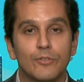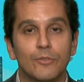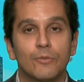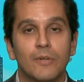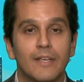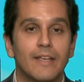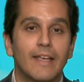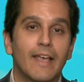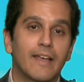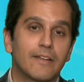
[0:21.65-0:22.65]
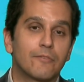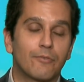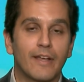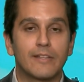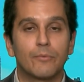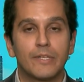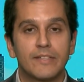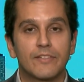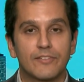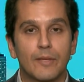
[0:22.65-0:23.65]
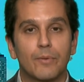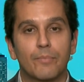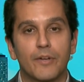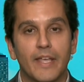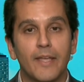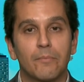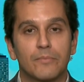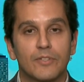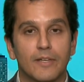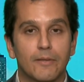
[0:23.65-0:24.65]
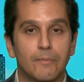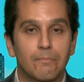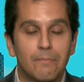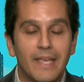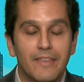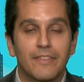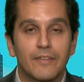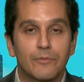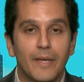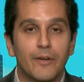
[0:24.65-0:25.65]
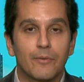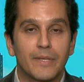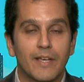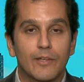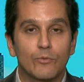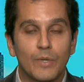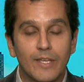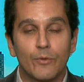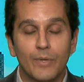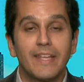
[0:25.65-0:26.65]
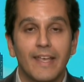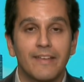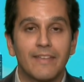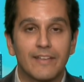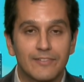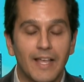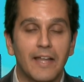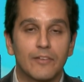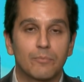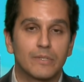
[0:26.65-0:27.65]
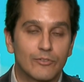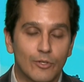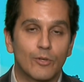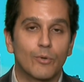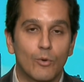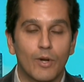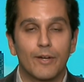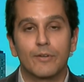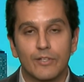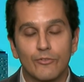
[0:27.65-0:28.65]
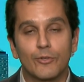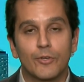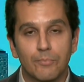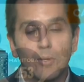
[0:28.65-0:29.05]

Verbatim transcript: do, and frankly, we need to step up our game to make things better because we can regain that status, but it's going to require a concerted